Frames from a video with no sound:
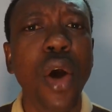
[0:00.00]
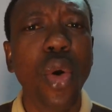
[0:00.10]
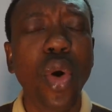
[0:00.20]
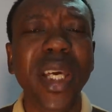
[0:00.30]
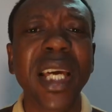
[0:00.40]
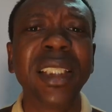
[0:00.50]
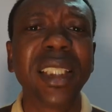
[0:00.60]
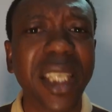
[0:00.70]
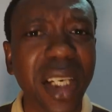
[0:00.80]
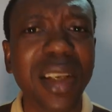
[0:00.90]
who can
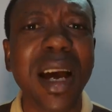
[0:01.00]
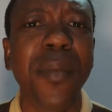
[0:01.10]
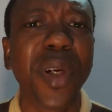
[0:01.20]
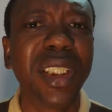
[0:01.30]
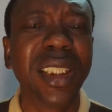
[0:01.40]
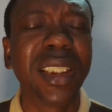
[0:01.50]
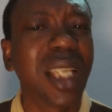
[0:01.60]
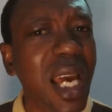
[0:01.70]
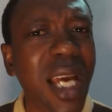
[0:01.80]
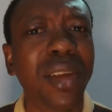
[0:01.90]
kill our bodies
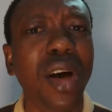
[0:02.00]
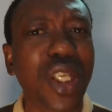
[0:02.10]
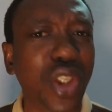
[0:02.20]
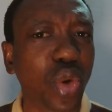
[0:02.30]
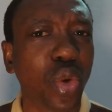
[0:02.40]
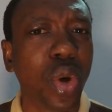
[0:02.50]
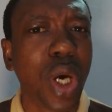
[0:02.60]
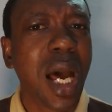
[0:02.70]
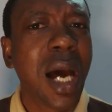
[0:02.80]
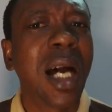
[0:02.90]
and also
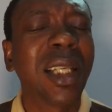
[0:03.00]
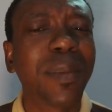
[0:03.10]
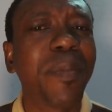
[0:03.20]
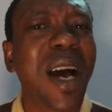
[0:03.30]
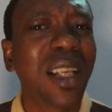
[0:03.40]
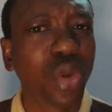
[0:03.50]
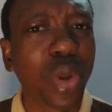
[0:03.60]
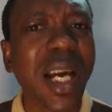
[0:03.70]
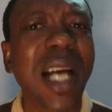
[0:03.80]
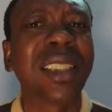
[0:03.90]
has the power to
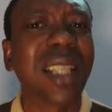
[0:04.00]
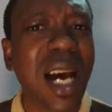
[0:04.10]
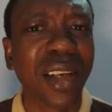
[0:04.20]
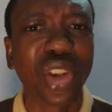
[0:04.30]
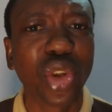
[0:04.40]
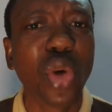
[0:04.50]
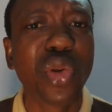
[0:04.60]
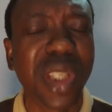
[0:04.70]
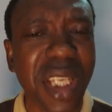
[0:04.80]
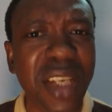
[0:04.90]
cast our
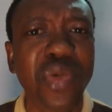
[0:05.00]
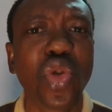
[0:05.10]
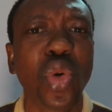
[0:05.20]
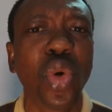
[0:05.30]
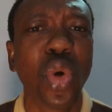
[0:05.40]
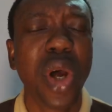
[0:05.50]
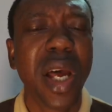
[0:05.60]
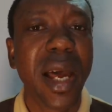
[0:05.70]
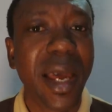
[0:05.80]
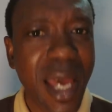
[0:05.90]
souls into
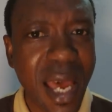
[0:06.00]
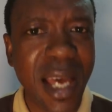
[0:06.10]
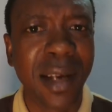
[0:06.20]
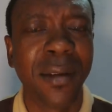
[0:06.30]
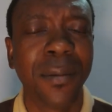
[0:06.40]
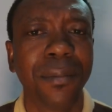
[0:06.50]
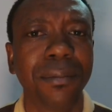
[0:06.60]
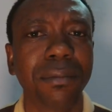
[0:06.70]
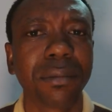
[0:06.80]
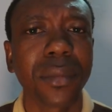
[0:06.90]
hell.
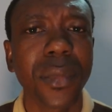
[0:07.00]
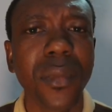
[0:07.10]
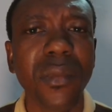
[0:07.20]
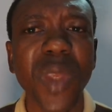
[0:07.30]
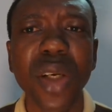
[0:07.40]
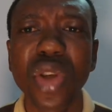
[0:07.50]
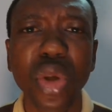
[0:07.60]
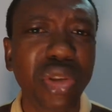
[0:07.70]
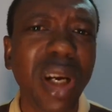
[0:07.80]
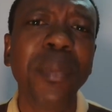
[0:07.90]

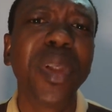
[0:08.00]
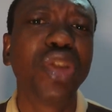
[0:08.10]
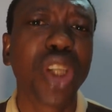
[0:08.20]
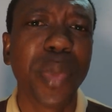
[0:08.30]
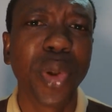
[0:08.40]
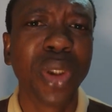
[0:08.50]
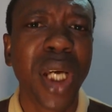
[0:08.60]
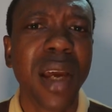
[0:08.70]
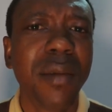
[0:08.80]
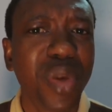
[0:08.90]
So don't be troubled.
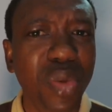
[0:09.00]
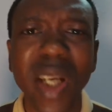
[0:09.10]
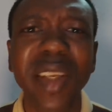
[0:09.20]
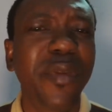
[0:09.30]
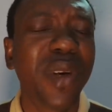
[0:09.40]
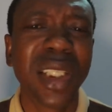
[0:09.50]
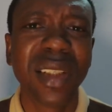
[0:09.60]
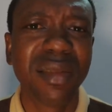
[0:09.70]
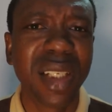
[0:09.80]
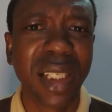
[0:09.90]
Be ready for
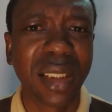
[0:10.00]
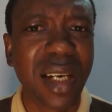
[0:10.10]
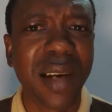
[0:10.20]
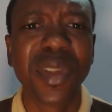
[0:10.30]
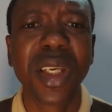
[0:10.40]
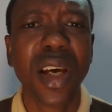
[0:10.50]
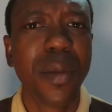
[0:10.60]
anything that comes.